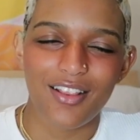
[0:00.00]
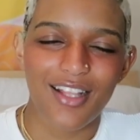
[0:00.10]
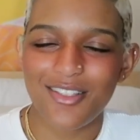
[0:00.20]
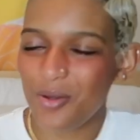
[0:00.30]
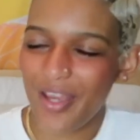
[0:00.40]

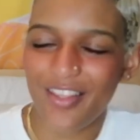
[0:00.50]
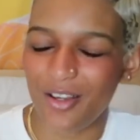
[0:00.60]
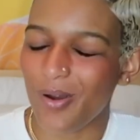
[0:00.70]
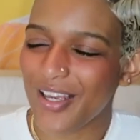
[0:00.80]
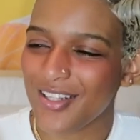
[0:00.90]
That's okay
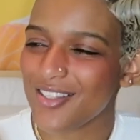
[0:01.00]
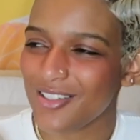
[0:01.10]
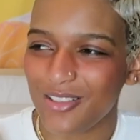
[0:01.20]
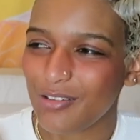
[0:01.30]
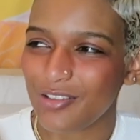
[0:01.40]
though. I can
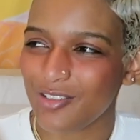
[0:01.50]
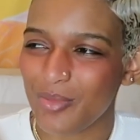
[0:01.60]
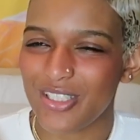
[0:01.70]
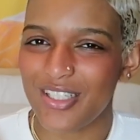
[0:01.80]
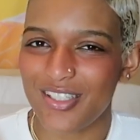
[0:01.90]
still love it from
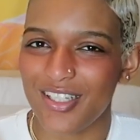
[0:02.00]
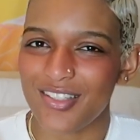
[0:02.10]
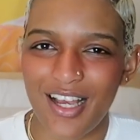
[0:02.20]
a distance.